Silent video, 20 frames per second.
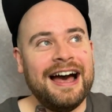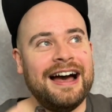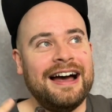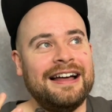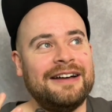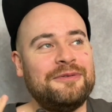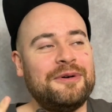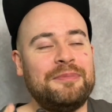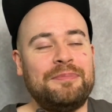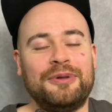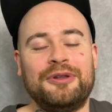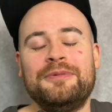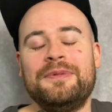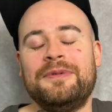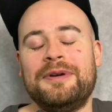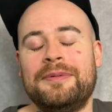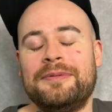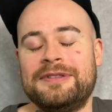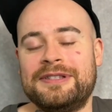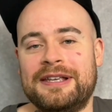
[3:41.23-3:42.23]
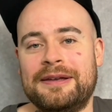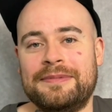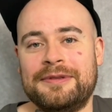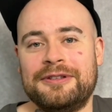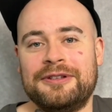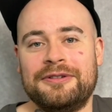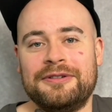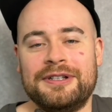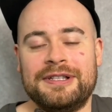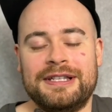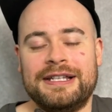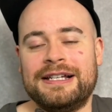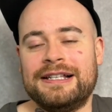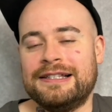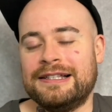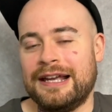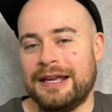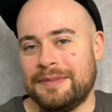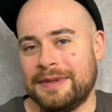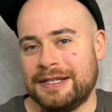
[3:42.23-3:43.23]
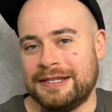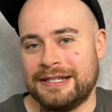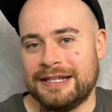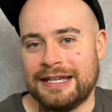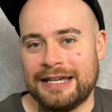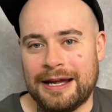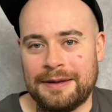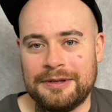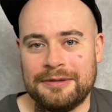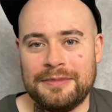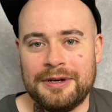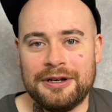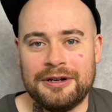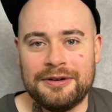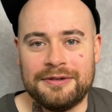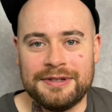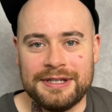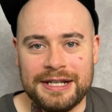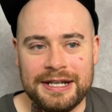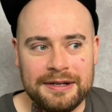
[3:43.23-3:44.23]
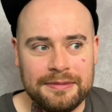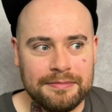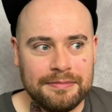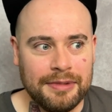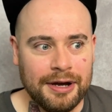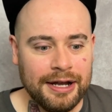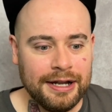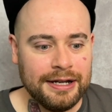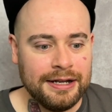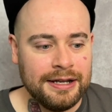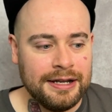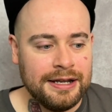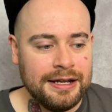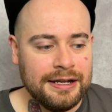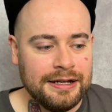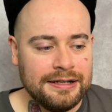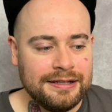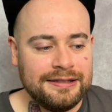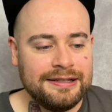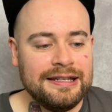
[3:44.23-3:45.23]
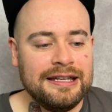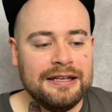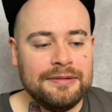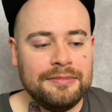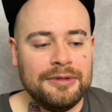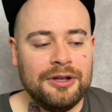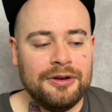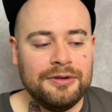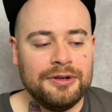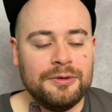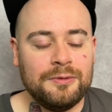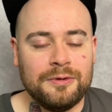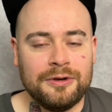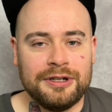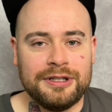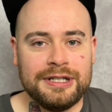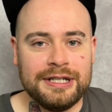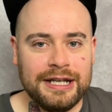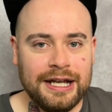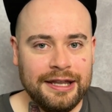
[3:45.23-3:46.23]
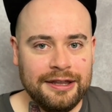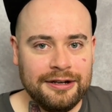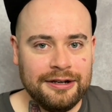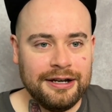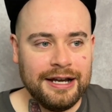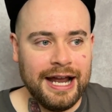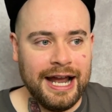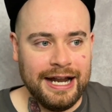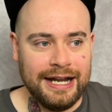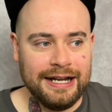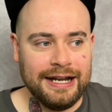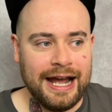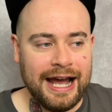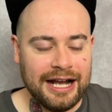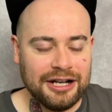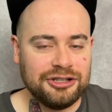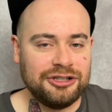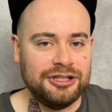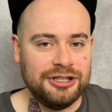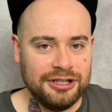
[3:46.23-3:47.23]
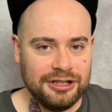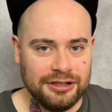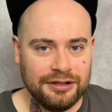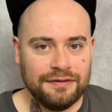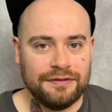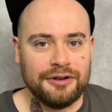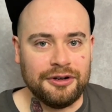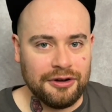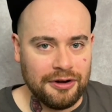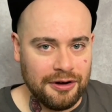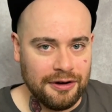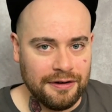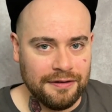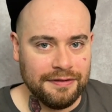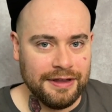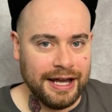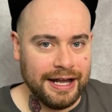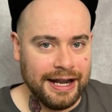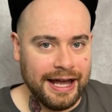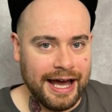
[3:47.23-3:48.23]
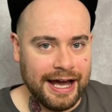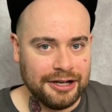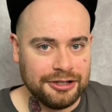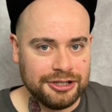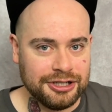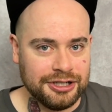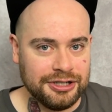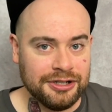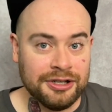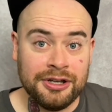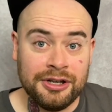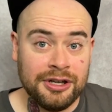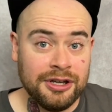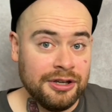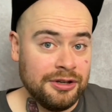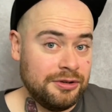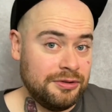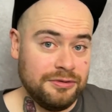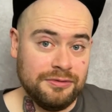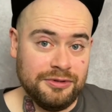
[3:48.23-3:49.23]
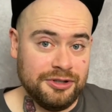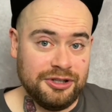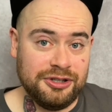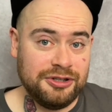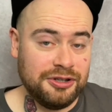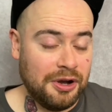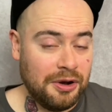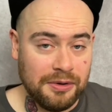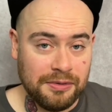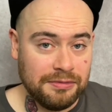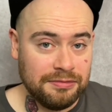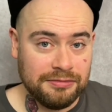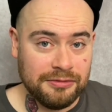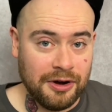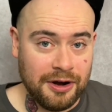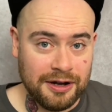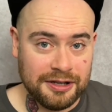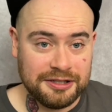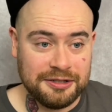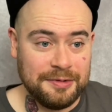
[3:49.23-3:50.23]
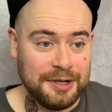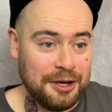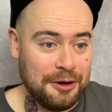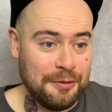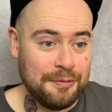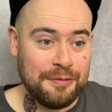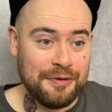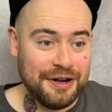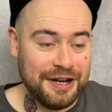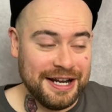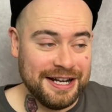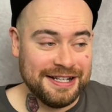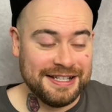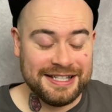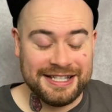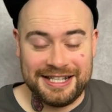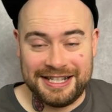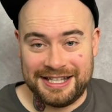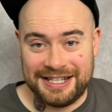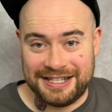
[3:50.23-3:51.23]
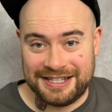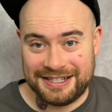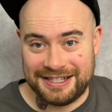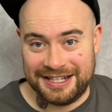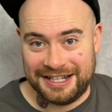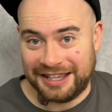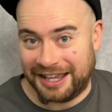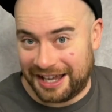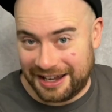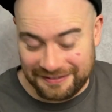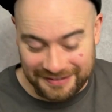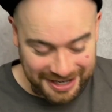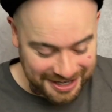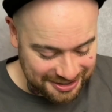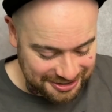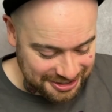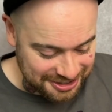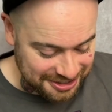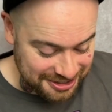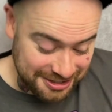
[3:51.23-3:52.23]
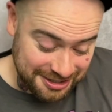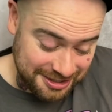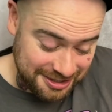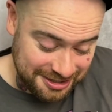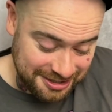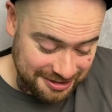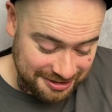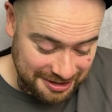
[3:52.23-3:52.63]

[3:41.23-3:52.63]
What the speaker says: what blew me away with this episode is the excitement seeing Captain America was in it, but to see him and Logan work together and it actually deliver in all of that action was so awesome. And I hope one day to see this in live action because it's